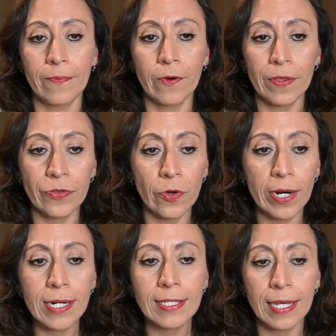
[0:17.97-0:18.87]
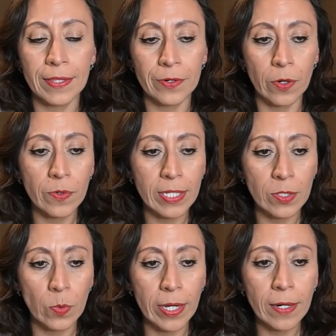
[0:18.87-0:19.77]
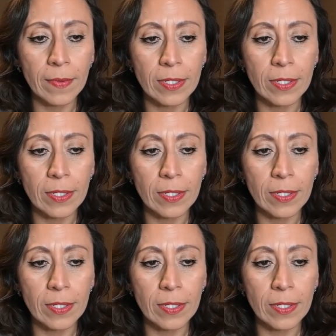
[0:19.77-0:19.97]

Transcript: for the totals and the rows as well.